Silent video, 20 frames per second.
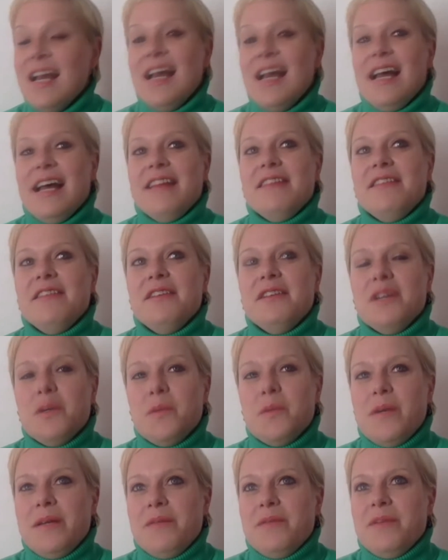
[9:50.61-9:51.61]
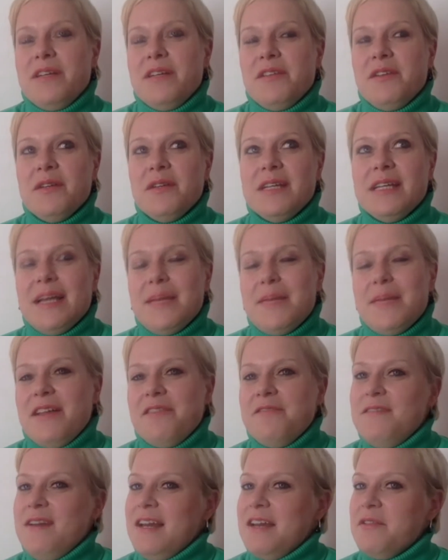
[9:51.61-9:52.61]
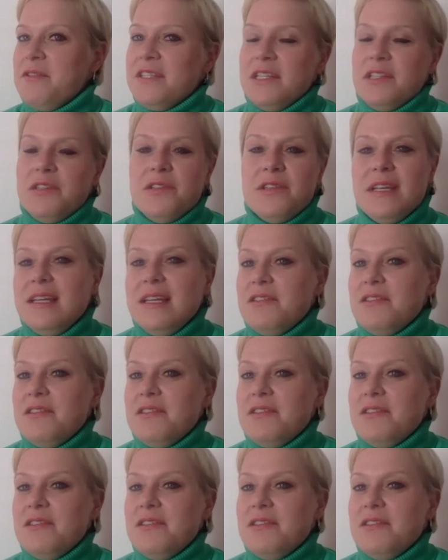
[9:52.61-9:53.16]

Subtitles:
And when we are talking about values,